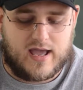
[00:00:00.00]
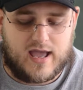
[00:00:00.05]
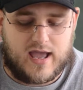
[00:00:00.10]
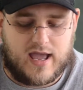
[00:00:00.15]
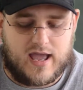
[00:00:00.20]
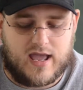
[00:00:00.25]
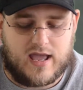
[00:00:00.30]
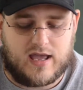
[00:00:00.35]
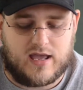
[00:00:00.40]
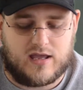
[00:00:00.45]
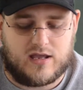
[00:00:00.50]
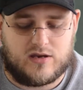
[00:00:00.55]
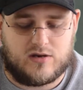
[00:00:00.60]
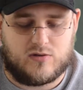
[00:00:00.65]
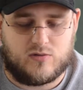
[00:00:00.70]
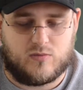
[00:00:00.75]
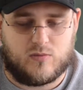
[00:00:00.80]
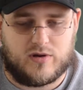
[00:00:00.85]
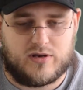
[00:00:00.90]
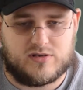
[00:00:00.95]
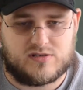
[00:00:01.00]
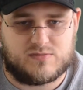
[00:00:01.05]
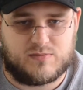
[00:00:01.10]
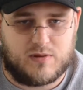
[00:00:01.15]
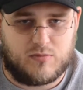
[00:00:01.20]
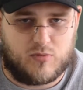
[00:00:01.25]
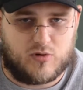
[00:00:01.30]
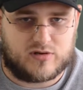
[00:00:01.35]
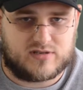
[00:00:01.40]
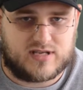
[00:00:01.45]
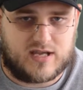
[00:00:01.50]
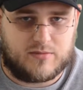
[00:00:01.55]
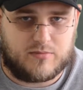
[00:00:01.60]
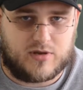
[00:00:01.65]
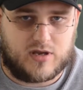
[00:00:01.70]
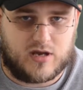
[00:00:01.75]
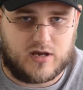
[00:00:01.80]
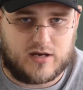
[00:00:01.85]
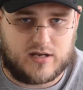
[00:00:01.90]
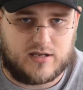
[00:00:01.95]
and when you spend more time
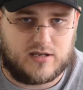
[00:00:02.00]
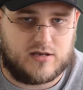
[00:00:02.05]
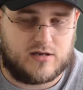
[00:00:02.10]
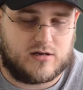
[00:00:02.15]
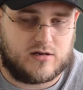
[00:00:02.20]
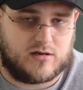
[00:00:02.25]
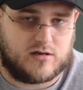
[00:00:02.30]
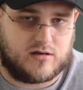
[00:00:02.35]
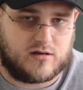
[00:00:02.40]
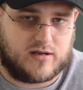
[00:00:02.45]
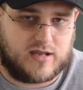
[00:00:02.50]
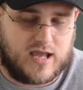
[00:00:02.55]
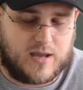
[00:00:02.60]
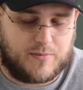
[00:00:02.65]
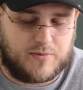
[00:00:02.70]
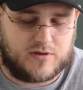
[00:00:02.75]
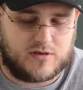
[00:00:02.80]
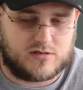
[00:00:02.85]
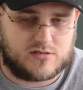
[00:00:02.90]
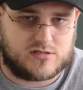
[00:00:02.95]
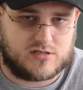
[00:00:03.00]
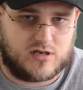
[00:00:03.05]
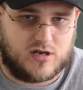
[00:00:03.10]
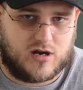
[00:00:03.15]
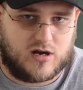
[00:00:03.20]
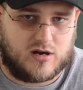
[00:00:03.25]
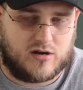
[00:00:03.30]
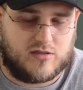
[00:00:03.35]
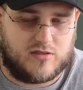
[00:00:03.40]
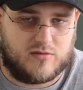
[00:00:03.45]
cutting your cap of your cigar,